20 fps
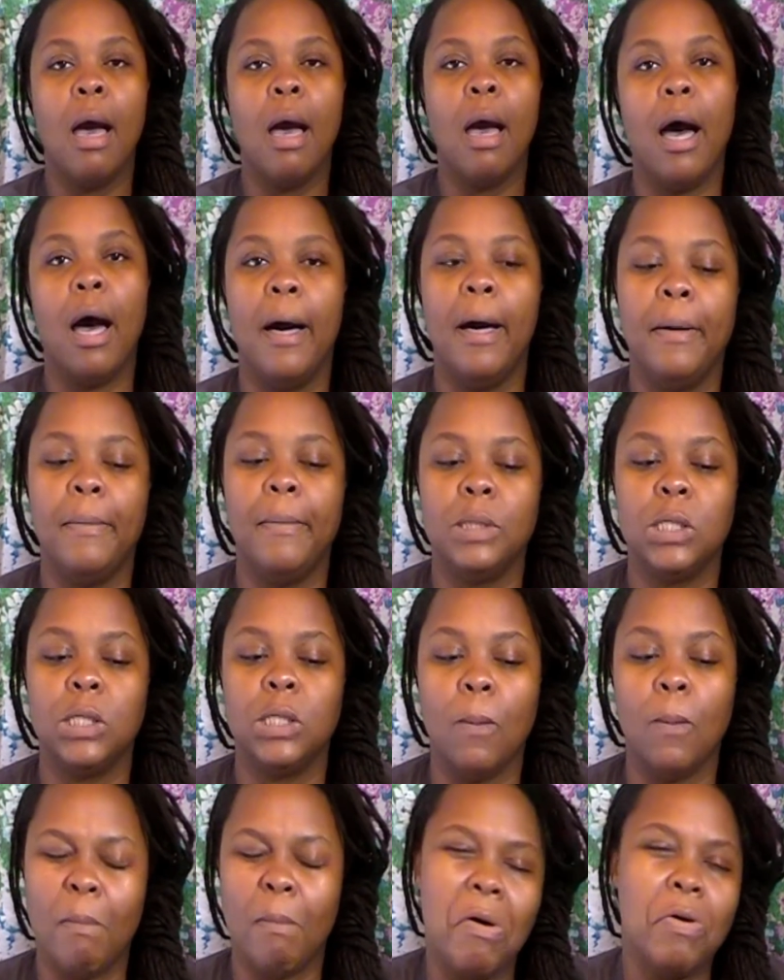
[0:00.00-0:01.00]

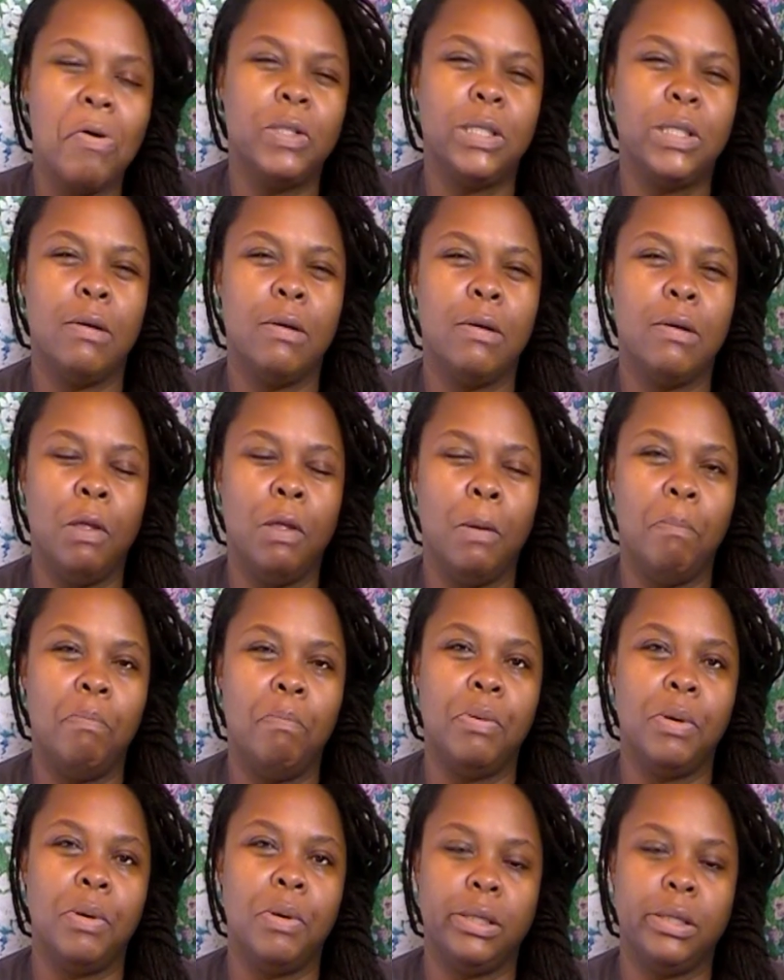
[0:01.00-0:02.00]
So most of the
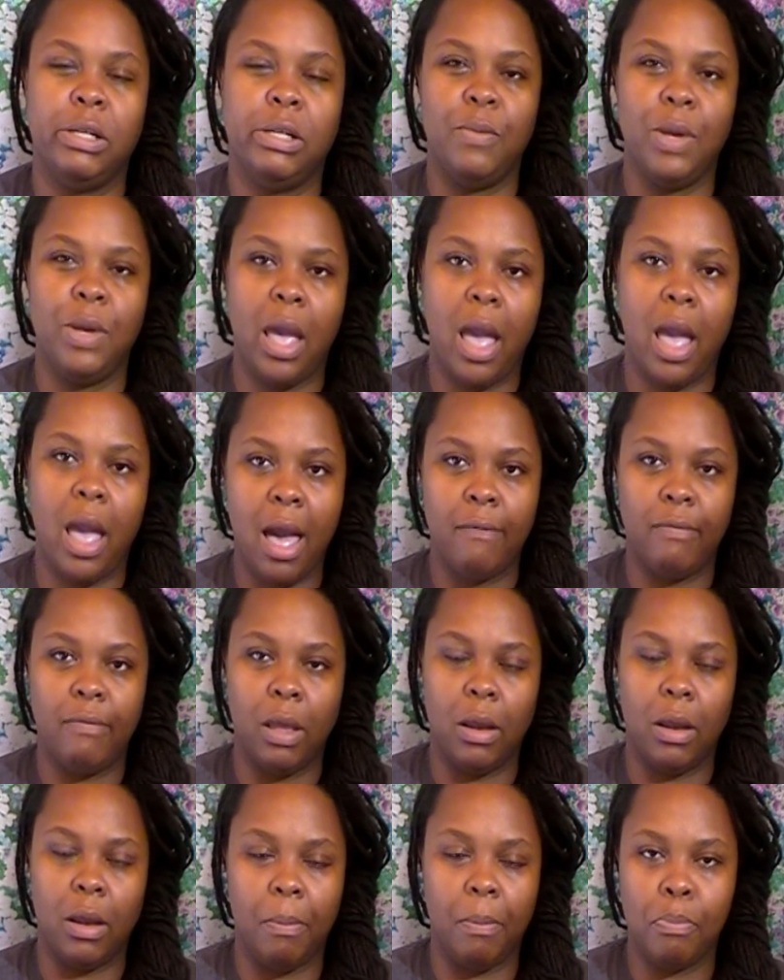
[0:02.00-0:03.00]
books that we have
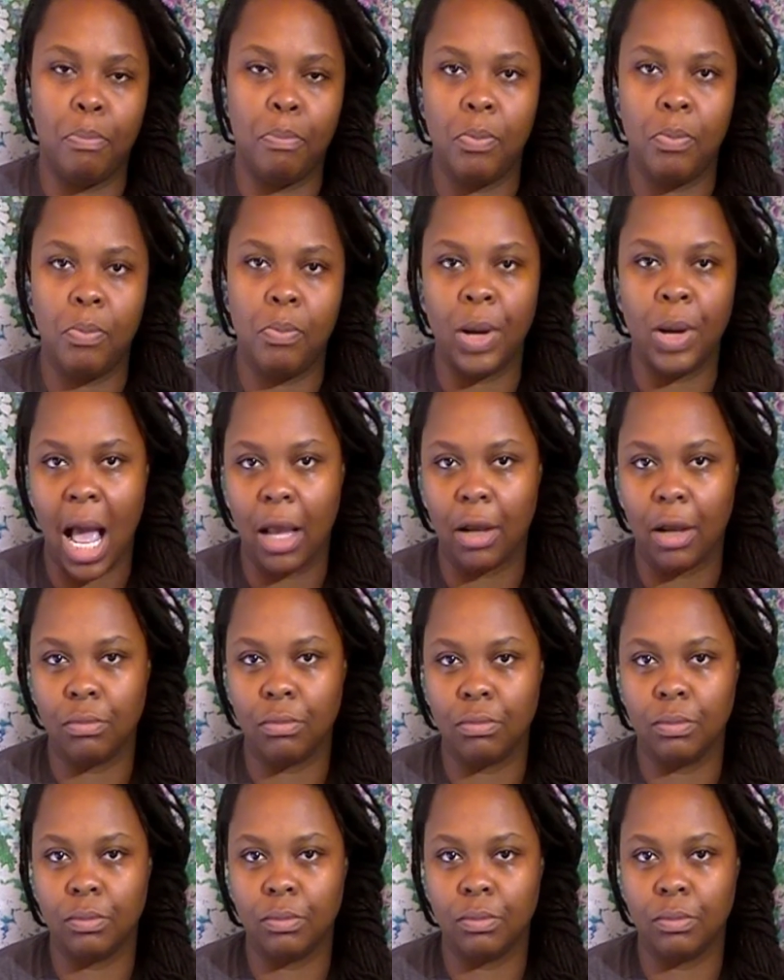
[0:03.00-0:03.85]
that are not,